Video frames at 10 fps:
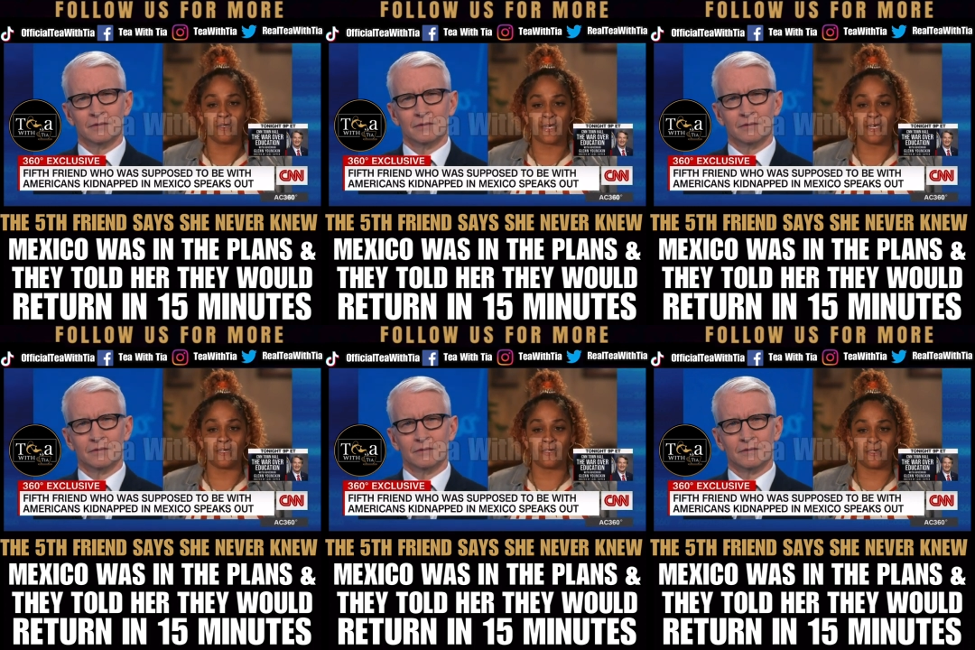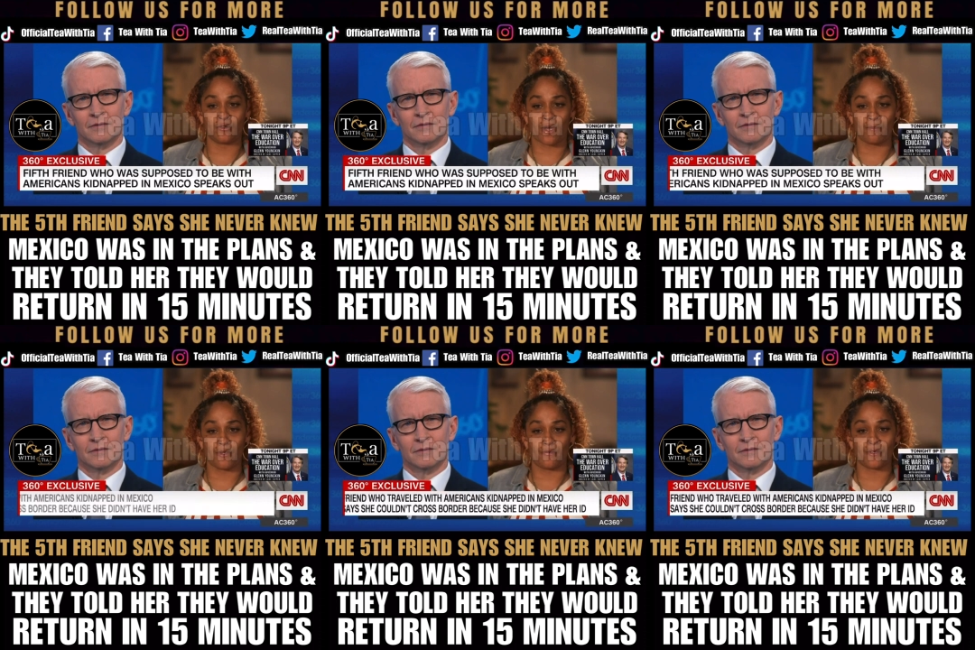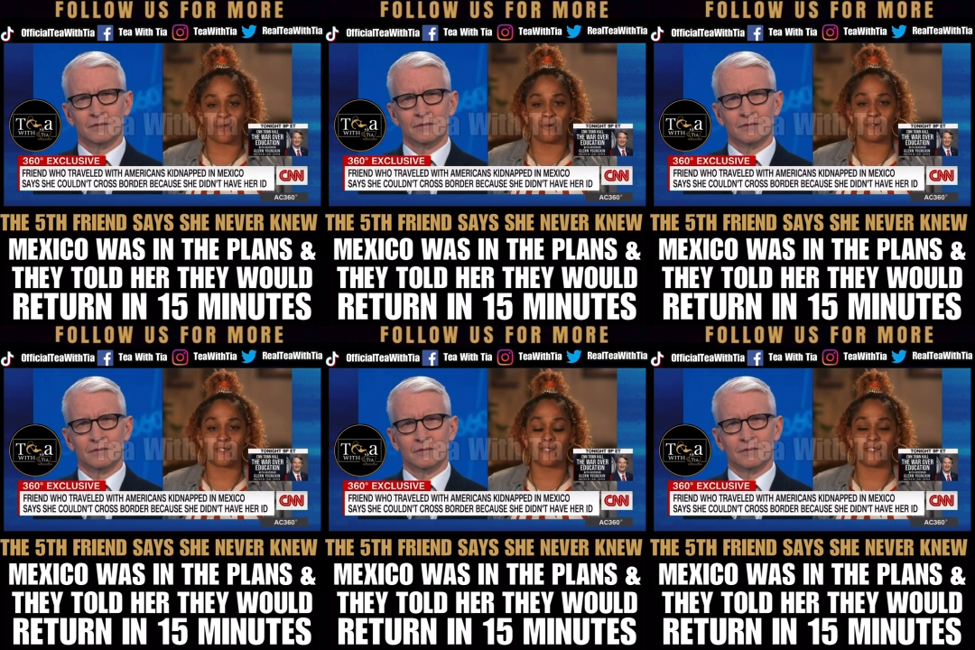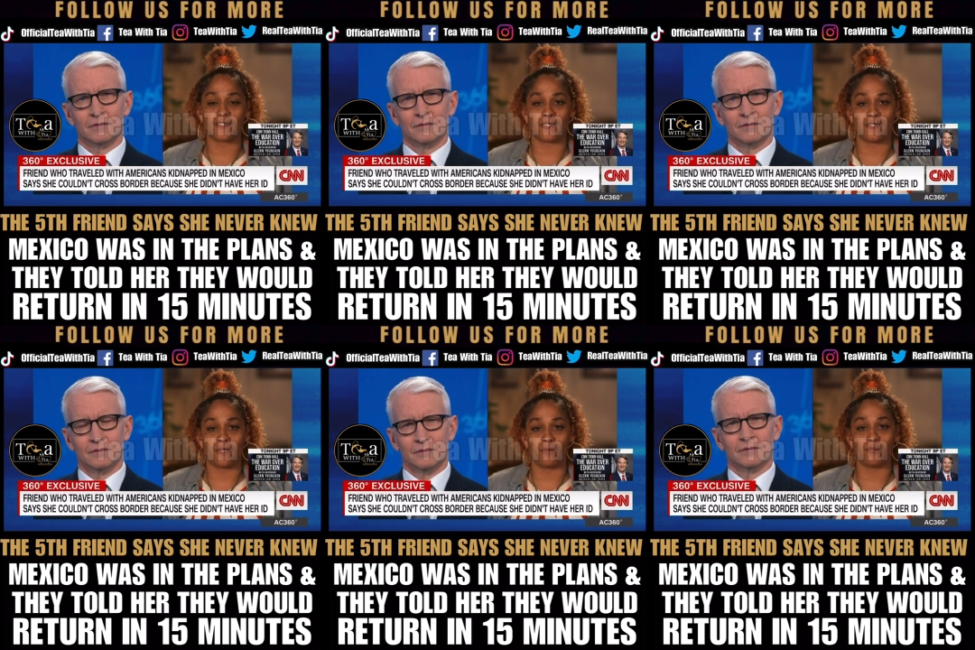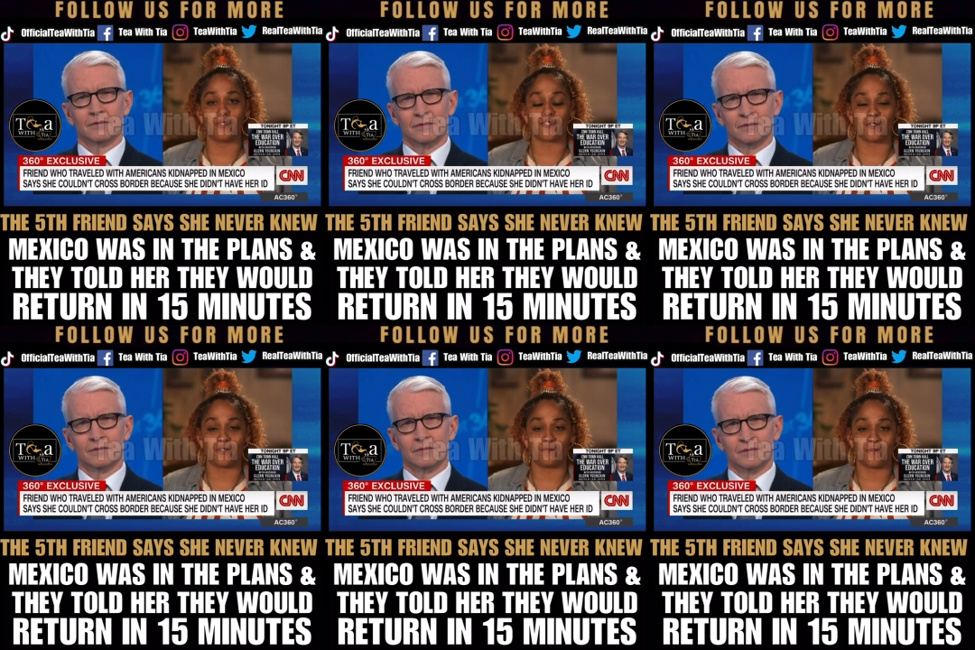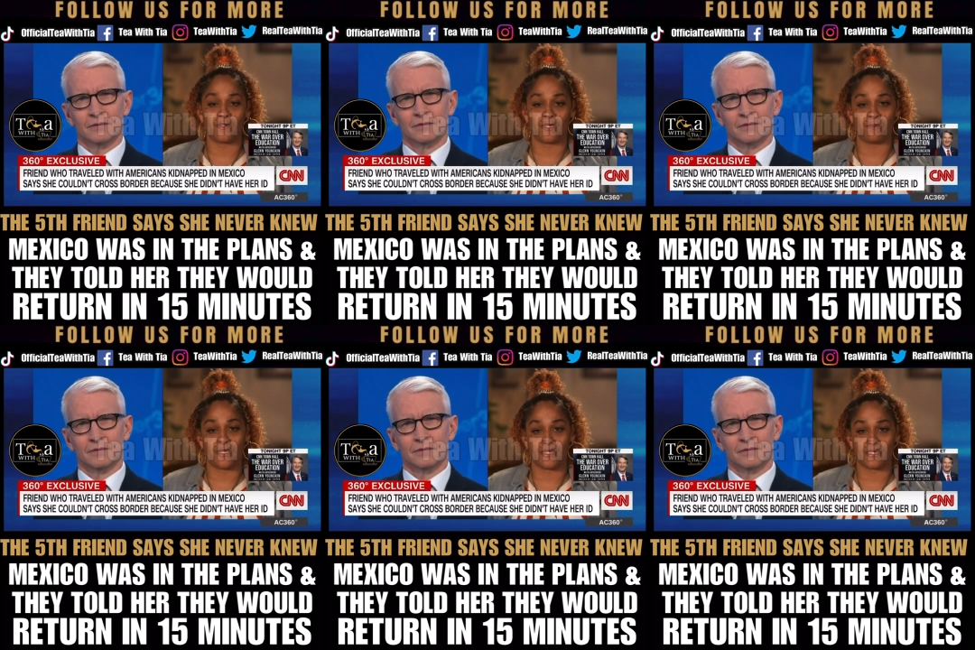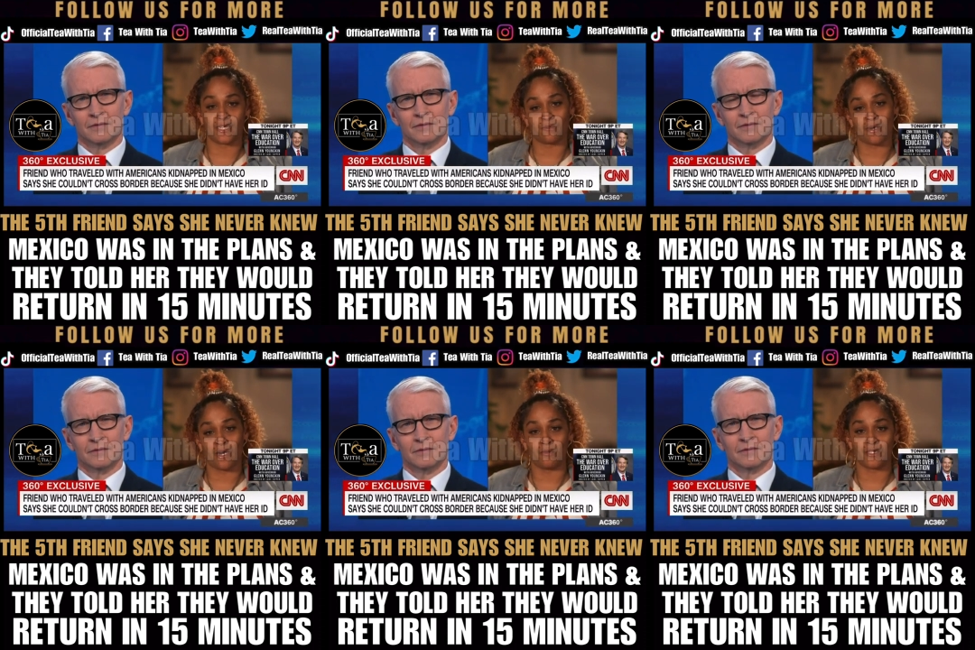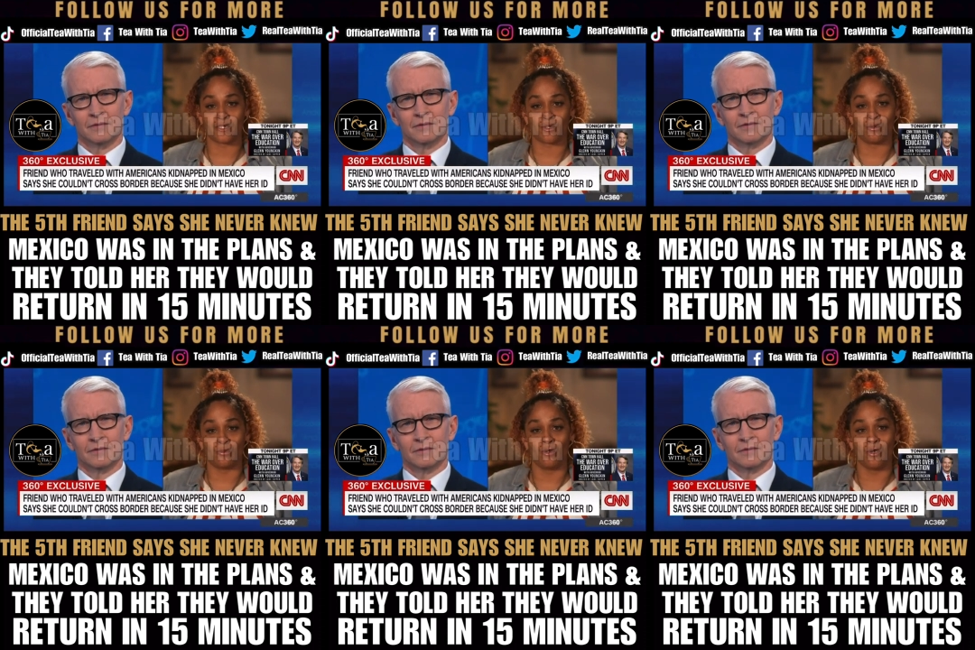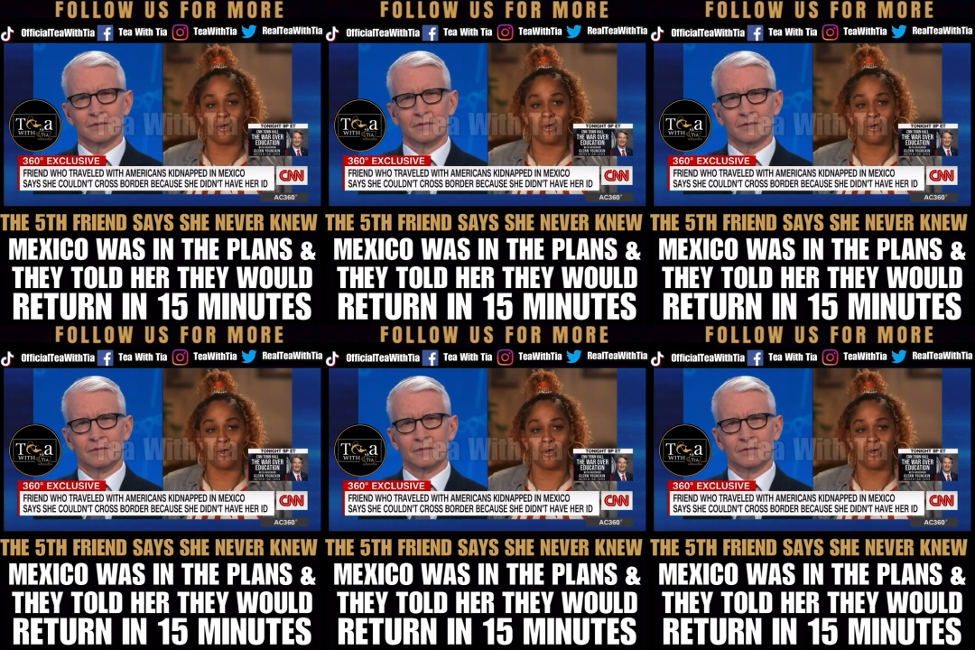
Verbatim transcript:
Speaker 1: they dropped me off at the hotel and said that they would return in 15 minutes. That's why I was so